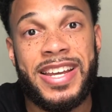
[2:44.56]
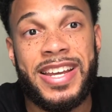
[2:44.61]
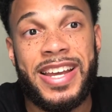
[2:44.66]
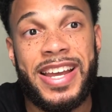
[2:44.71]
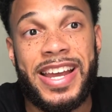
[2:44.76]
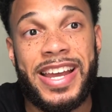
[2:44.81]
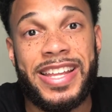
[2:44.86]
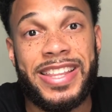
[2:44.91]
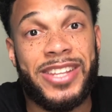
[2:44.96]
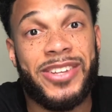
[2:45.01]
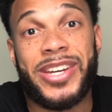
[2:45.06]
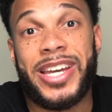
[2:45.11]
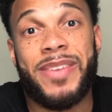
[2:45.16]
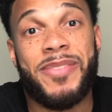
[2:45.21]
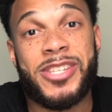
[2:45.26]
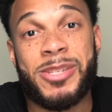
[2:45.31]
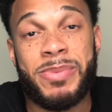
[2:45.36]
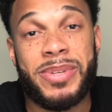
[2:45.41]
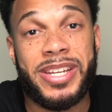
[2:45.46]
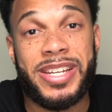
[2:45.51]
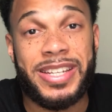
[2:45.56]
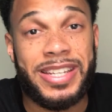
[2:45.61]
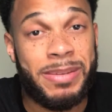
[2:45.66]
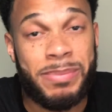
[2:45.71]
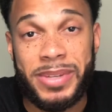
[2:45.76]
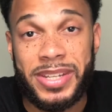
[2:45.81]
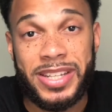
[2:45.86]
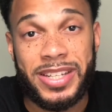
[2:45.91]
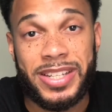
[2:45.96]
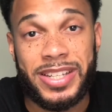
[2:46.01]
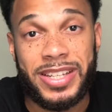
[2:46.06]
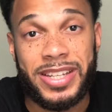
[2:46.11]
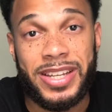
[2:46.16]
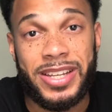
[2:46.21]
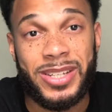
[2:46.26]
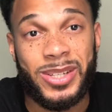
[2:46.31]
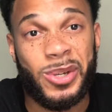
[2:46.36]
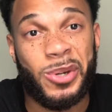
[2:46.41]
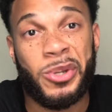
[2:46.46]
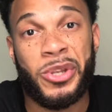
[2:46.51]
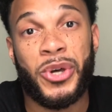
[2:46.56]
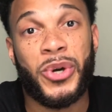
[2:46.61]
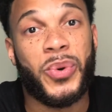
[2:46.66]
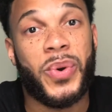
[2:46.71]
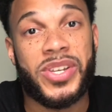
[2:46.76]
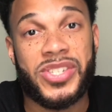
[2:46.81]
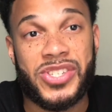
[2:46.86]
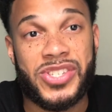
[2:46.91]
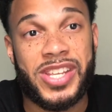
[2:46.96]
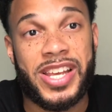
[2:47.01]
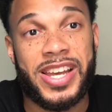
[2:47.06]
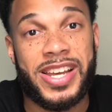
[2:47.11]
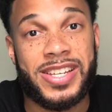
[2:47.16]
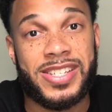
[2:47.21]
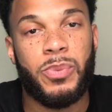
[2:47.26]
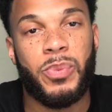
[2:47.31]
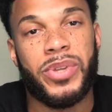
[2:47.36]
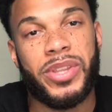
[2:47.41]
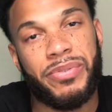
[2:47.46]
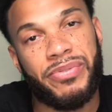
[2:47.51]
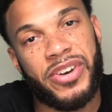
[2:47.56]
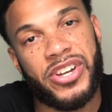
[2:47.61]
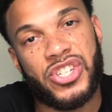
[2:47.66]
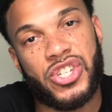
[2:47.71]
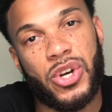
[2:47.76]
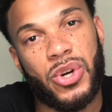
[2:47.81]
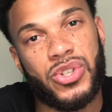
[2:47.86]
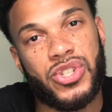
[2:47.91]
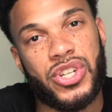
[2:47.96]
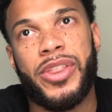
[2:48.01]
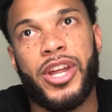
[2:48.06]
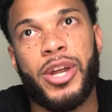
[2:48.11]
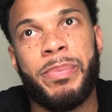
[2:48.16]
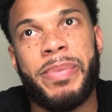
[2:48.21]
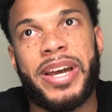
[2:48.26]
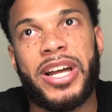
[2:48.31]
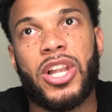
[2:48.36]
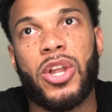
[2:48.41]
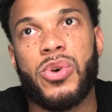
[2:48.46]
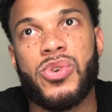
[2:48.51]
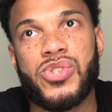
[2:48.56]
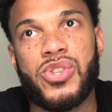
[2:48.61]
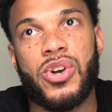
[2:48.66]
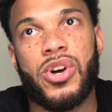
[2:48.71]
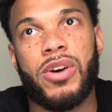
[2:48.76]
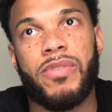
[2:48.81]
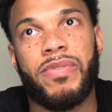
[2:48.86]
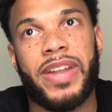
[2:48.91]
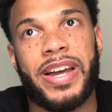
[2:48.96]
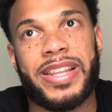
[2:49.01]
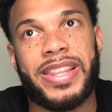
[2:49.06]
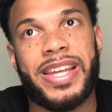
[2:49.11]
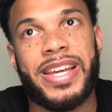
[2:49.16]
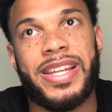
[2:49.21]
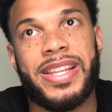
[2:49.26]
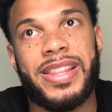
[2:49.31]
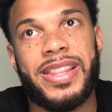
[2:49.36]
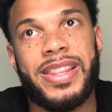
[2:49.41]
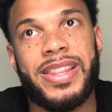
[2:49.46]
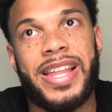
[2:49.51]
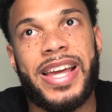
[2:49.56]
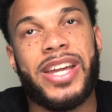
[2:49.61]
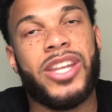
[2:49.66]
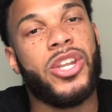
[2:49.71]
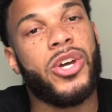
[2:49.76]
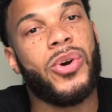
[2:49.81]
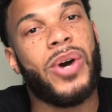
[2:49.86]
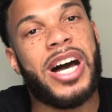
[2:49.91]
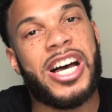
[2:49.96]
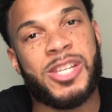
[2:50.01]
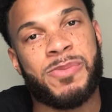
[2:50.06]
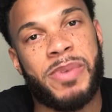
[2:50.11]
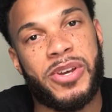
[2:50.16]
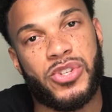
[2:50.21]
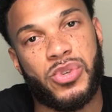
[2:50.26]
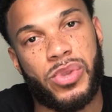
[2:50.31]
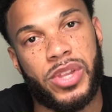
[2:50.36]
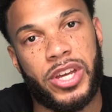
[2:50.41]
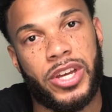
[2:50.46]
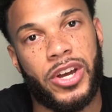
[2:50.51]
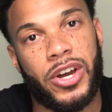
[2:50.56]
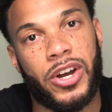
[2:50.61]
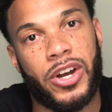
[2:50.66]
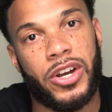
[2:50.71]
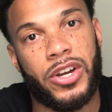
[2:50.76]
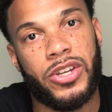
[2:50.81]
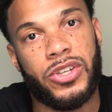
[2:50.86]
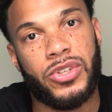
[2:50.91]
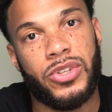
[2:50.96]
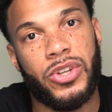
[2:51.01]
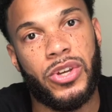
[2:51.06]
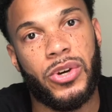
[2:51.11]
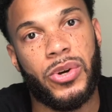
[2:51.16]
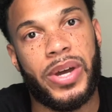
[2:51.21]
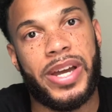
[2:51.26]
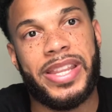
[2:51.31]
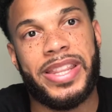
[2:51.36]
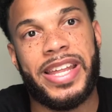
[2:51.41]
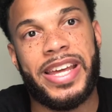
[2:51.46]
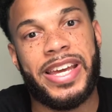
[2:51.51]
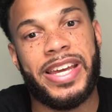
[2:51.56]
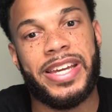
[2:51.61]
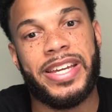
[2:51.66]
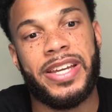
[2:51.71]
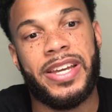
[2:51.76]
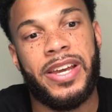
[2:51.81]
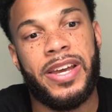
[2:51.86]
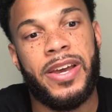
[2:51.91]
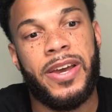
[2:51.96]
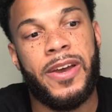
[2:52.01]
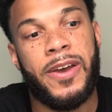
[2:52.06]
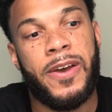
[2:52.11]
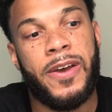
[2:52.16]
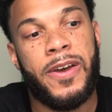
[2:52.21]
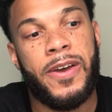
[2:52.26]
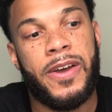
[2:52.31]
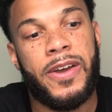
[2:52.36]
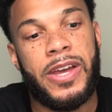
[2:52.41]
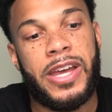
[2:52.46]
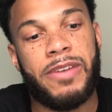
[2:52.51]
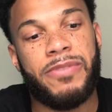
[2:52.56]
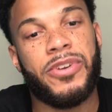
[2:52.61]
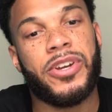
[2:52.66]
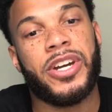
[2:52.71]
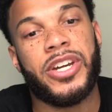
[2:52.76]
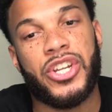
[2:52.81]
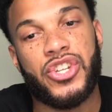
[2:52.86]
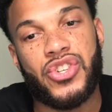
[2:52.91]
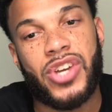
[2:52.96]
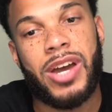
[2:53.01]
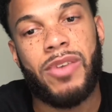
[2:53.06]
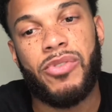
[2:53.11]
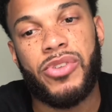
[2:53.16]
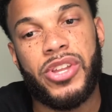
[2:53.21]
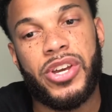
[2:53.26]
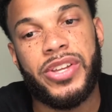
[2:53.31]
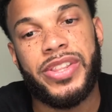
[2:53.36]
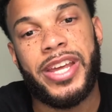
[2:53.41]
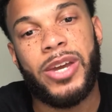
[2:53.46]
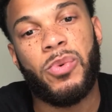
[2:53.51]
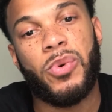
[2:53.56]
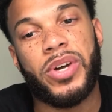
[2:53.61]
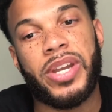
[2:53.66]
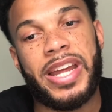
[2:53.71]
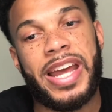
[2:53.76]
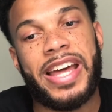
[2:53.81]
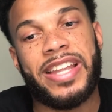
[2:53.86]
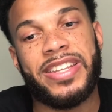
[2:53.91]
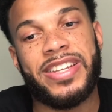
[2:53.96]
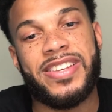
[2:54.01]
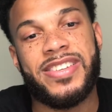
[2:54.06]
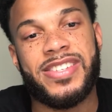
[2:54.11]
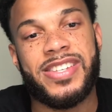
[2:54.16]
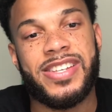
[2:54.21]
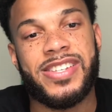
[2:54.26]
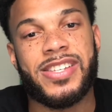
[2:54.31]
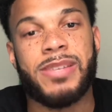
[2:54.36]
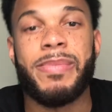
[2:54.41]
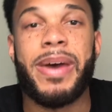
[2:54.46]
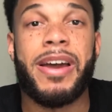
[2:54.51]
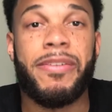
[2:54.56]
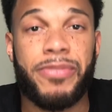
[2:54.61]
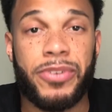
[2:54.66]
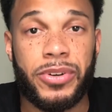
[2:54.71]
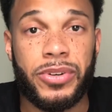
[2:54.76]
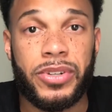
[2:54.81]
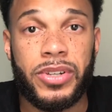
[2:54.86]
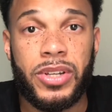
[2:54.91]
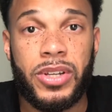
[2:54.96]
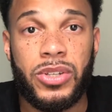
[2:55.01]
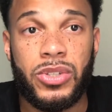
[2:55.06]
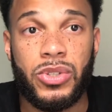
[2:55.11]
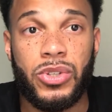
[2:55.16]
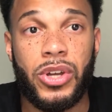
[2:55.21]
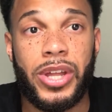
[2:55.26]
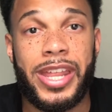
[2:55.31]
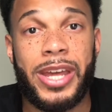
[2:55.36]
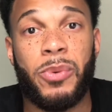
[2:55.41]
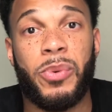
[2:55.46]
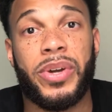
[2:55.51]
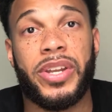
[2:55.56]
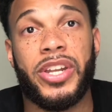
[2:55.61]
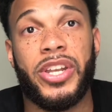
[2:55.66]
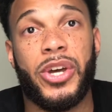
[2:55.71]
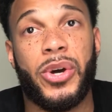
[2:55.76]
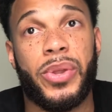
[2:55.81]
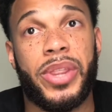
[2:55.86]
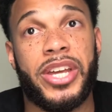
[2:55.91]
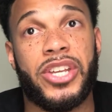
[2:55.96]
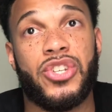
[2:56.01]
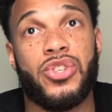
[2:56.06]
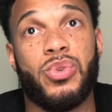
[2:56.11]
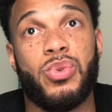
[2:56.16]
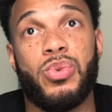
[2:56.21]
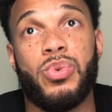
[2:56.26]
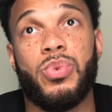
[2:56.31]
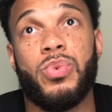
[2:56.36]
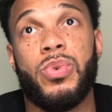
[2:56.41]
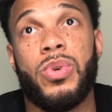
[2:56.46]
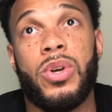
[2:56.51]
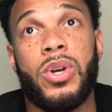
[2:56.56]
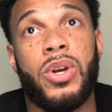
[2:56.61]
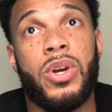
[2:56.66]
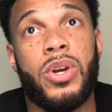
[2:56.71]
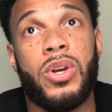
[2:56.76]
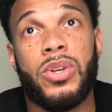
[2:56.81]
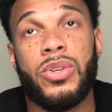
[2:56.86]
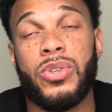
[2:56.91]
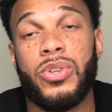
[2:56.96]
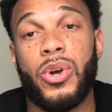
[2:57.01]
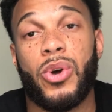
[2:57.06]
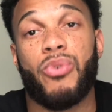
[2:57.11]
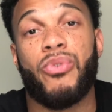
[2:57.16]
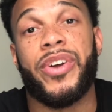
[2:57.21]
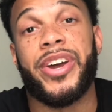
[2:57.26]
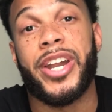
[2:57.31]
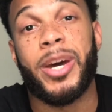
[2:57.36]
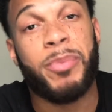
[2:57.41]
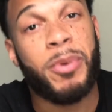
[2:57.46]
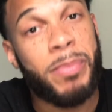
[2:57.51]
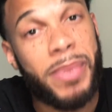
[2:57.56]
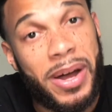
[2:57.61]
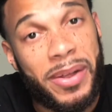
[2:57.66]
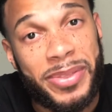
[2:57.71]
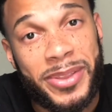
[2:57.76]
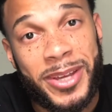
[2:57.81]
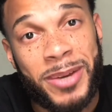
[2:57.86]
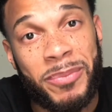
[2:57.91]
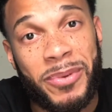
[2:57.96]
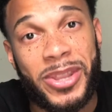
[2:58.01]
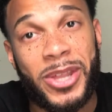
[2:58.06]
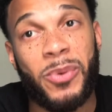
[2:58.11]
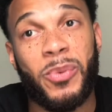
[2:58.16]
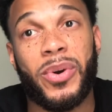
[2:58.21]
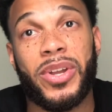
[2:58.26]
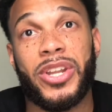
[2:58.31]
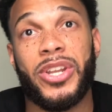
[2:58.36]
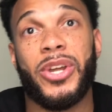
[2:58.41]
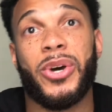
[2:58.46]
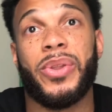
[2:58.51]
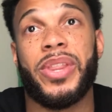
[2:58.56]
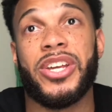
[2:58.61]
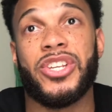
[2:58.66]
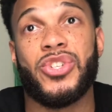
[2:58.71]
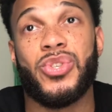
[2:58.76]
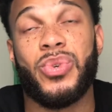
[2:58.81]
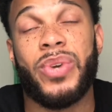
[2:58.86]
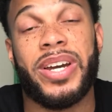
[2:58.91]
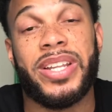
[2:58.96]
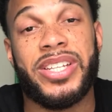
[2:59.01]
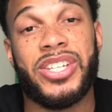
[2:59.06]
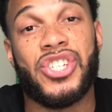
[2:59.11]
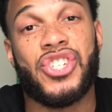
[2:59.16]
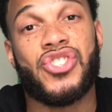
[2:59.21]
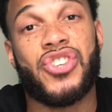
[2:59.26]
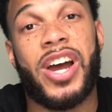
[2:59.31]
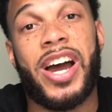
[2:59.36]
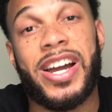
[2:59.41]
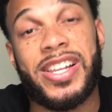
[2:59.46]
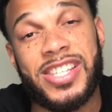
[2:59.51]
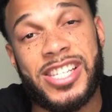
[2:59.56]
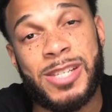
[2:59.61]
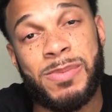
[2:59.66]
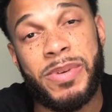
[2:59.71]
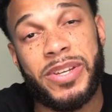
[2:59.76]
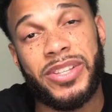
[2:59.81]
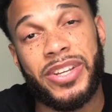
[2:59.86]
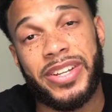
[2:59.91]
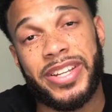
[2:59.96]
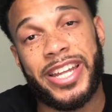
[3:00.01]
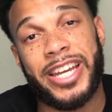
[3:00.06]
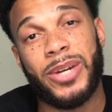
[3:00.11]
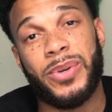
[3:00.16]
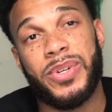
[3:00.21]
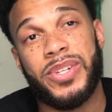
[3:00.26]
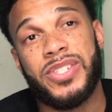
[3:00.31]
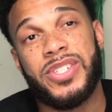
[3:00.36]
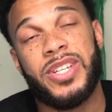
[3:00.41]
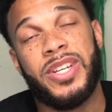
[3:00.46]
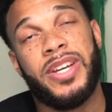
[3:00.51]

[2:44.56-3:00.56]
and they'll give it to me immediately, no questions asked. With the French culture, they're a bit closed off. Like they know how special they are, and if you're gonna travel there, they want to at least see some effort. They want to know that you read up about them, but they want to know that you at least try to speak their language,